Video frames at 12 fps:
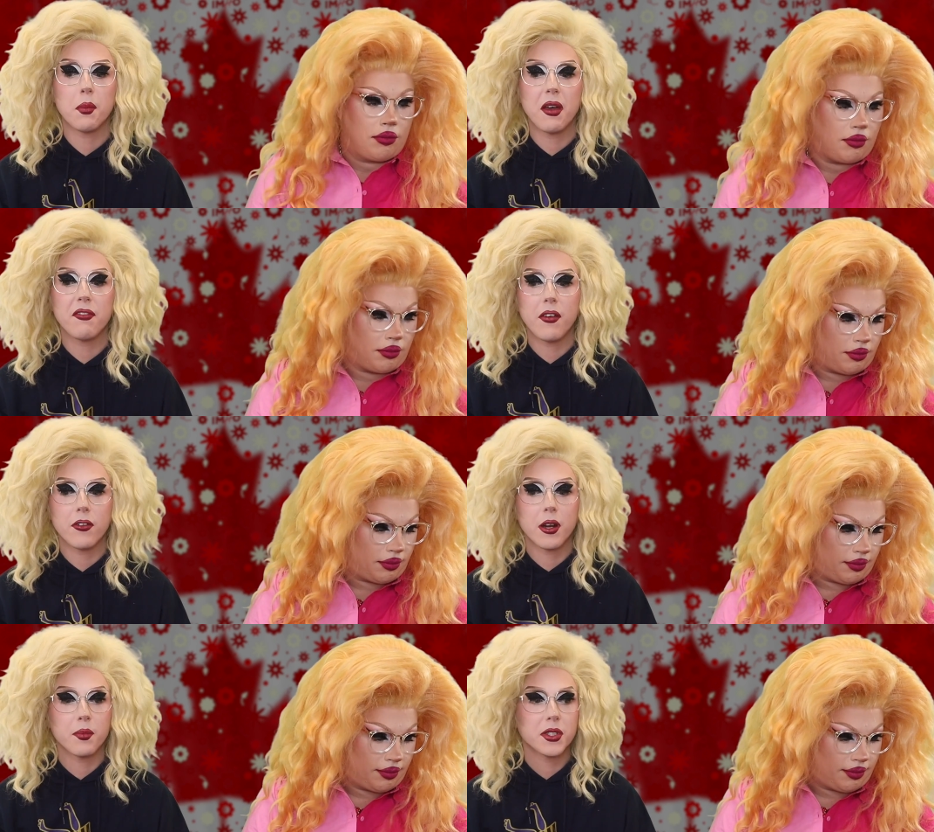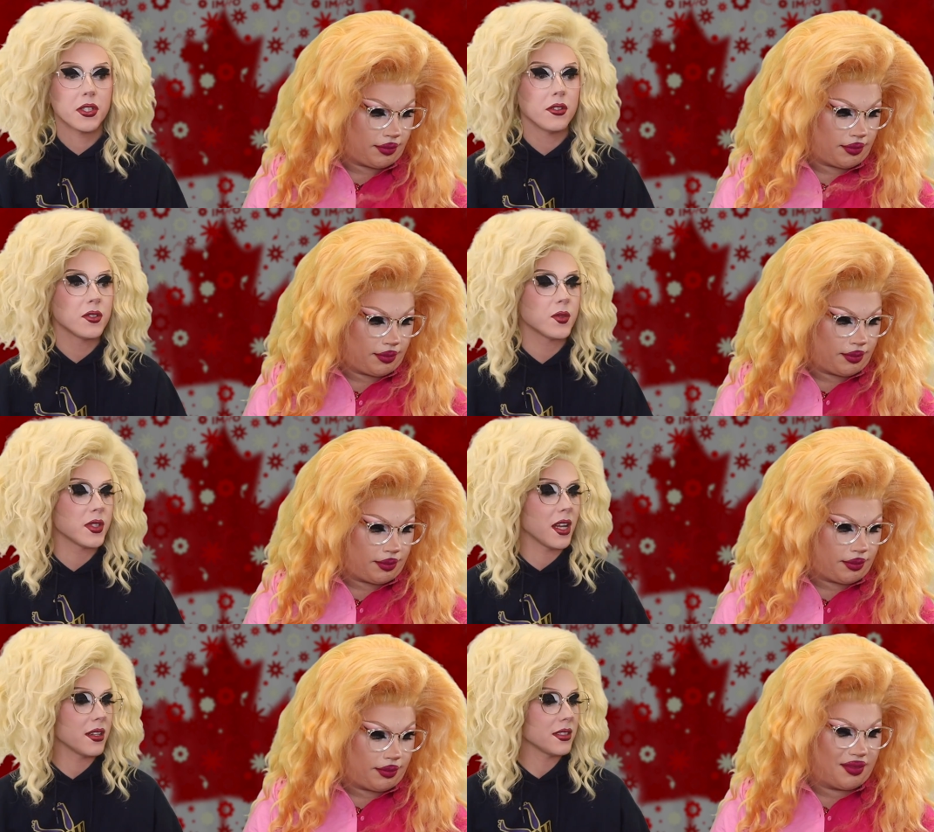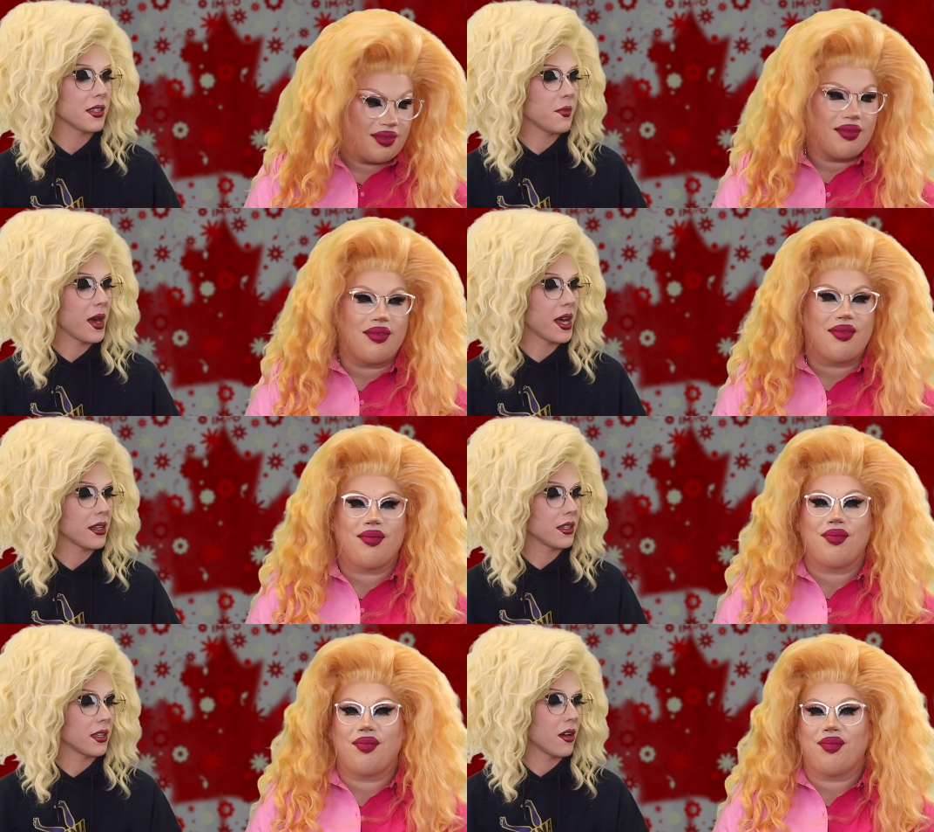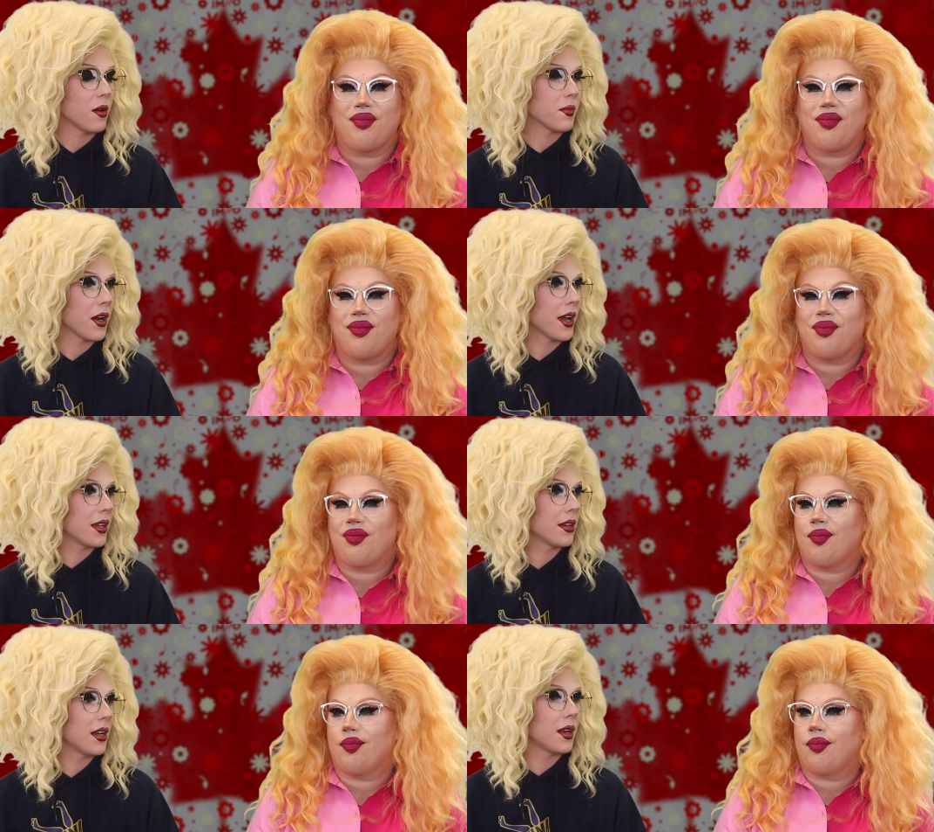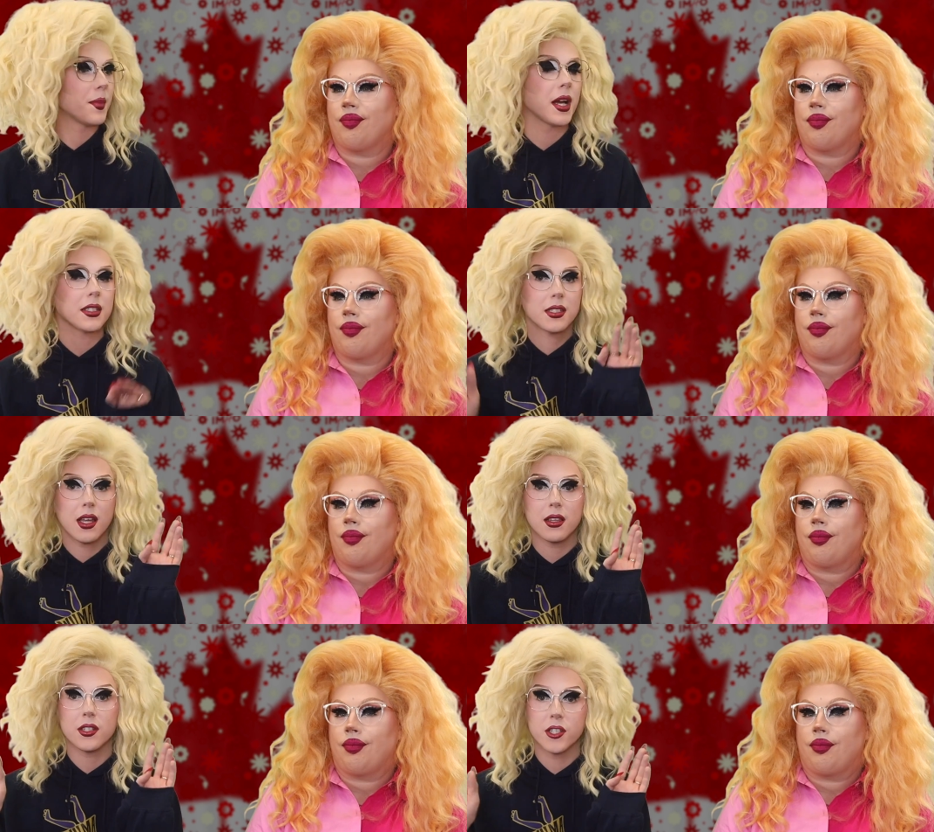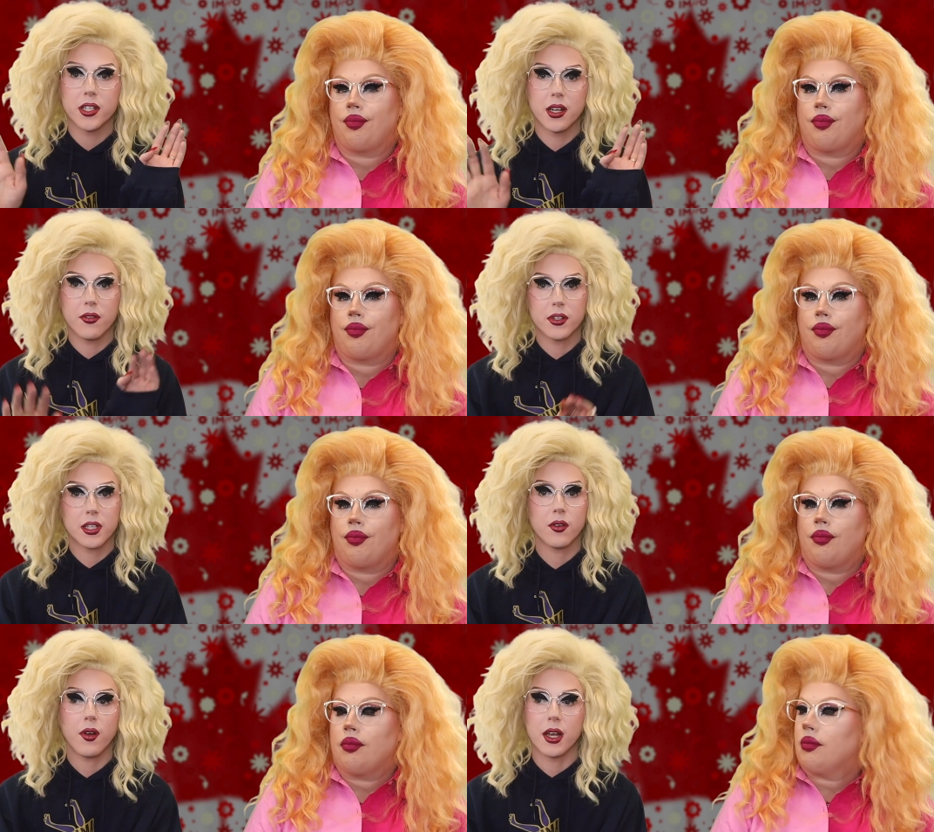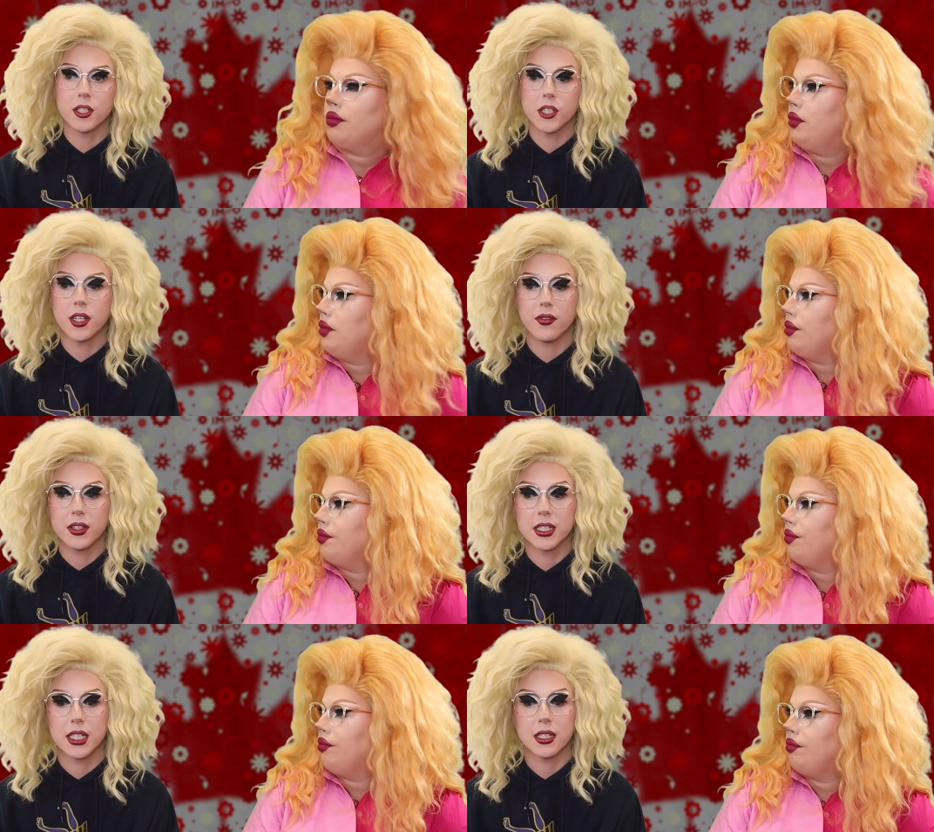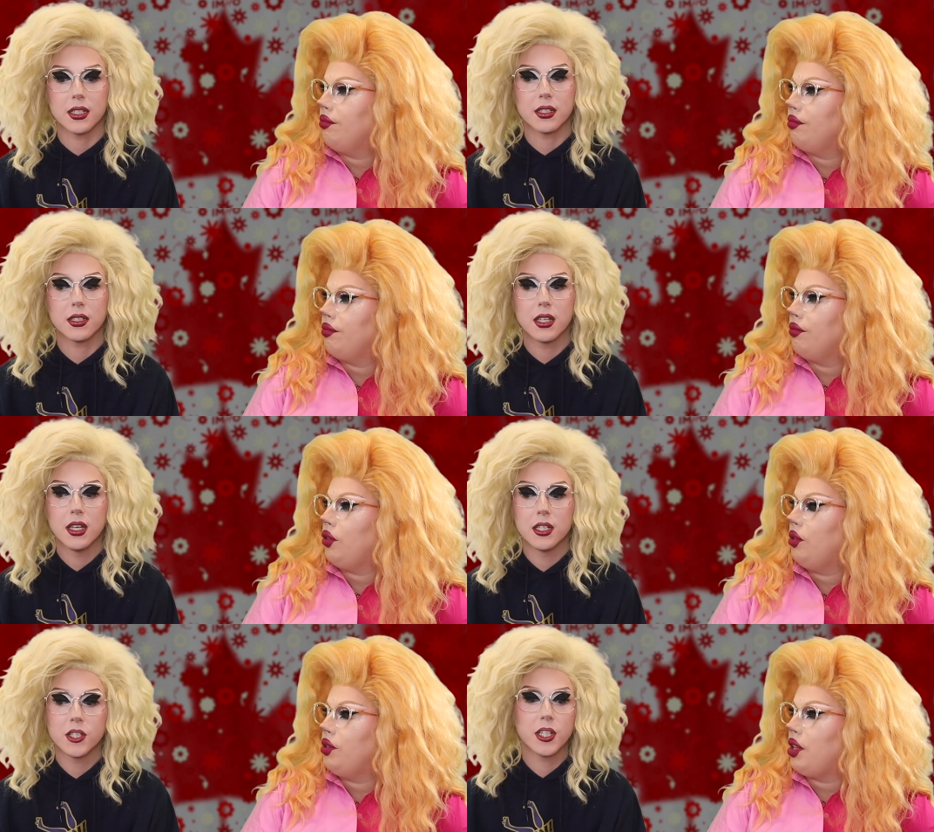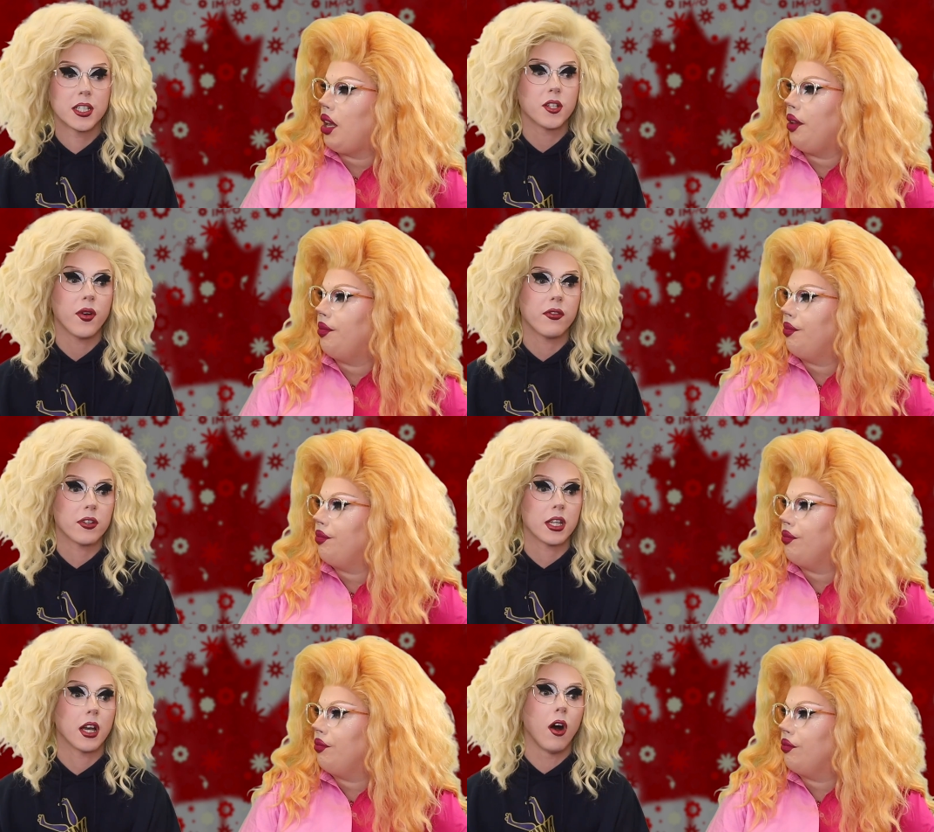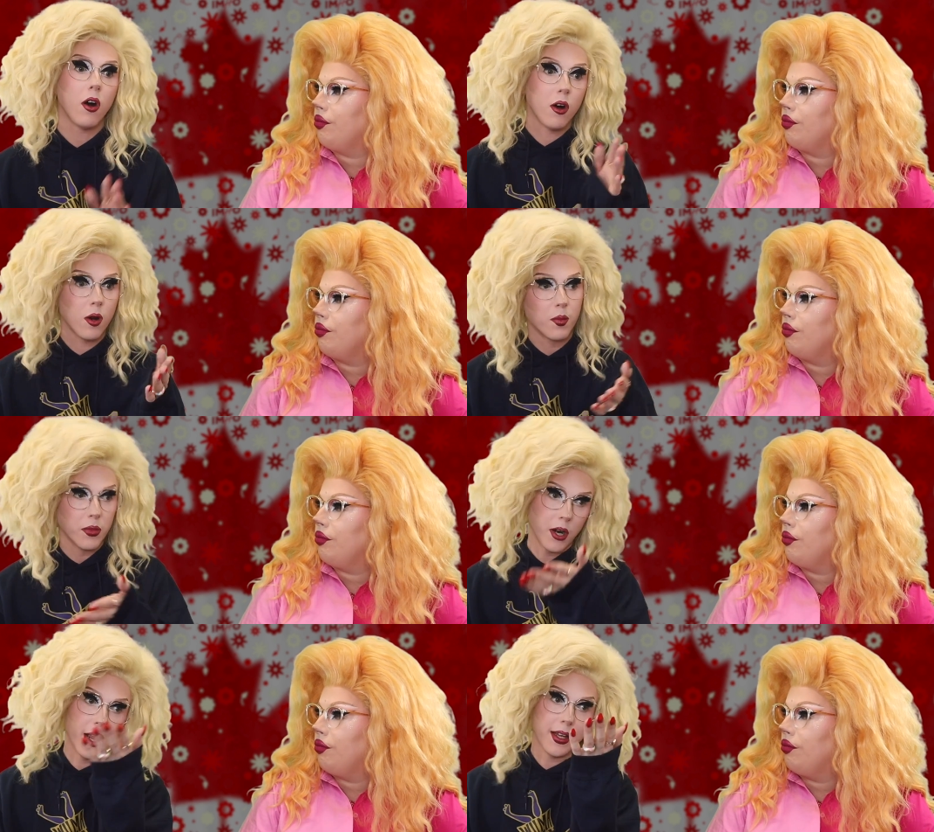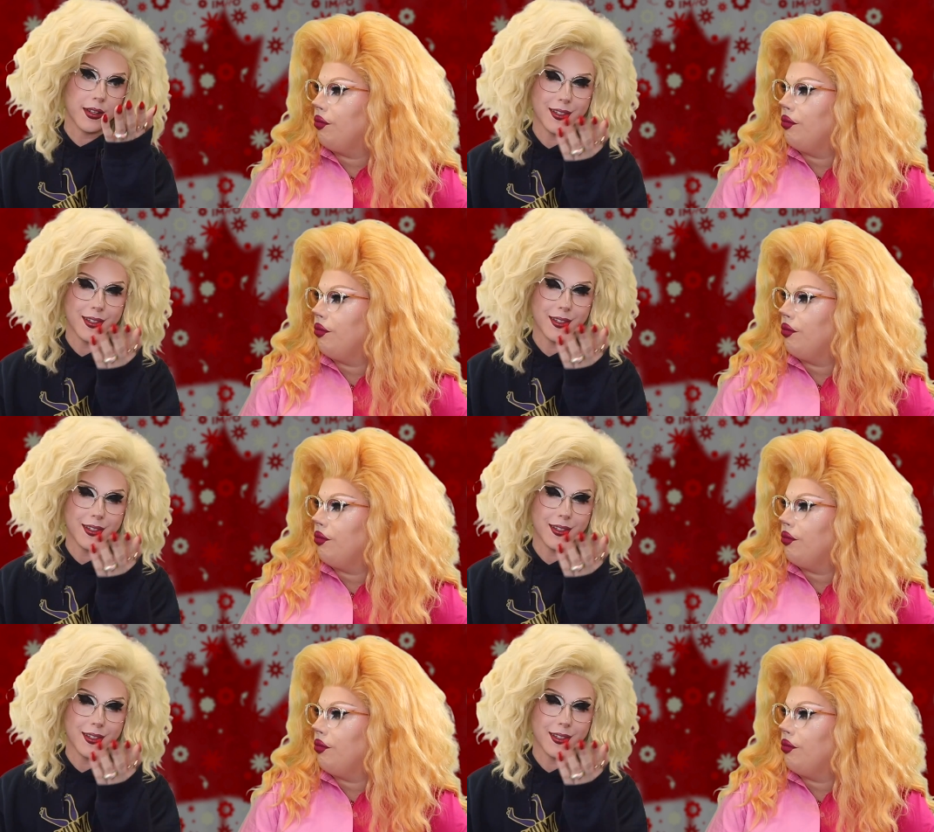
Speaker 1: of my favorite episodes was honestly Madeleine Albright. And I'm not saying that she did everything right. She definitely didn't. Who's she that? didn't do everything bright,